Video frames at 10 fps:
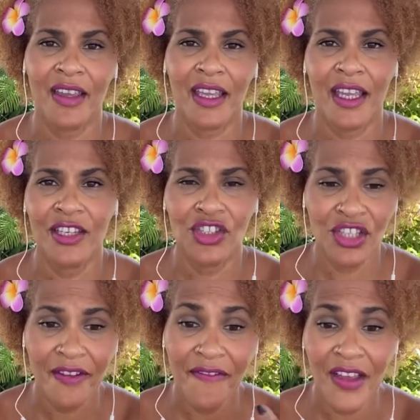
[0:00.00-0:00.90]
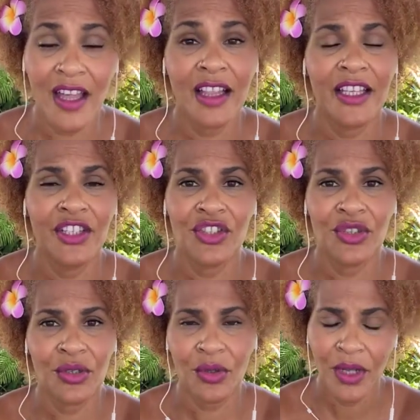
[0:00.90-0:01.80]
And she fell into
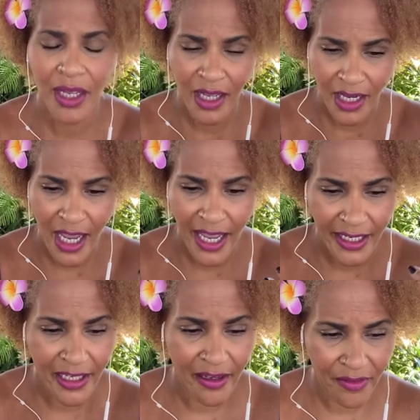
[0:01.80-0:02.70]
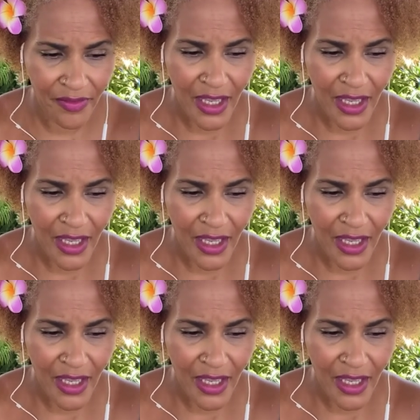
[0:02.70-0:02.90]
kind of